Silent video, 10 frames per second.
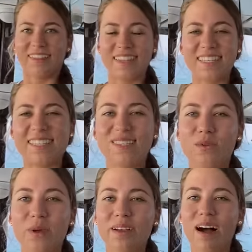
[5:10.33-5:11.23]
This is the
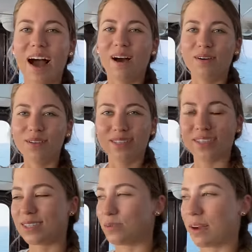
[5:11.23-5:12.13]
wheelhouse.
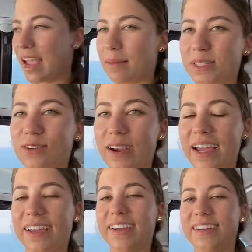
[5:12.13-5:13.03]
This is where Captain
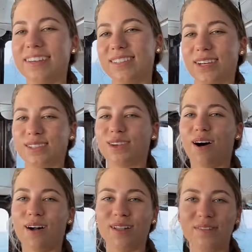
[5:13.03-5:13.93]
Greg does
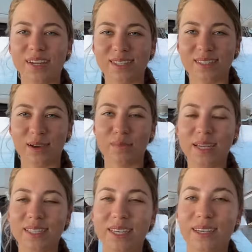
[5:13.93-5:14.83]
all of his
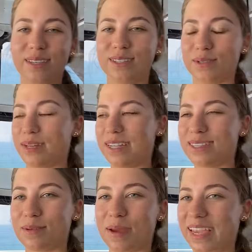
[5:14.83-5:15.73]
amazing
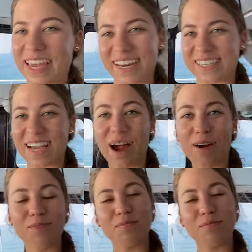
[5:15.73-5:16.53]
duties by getting us out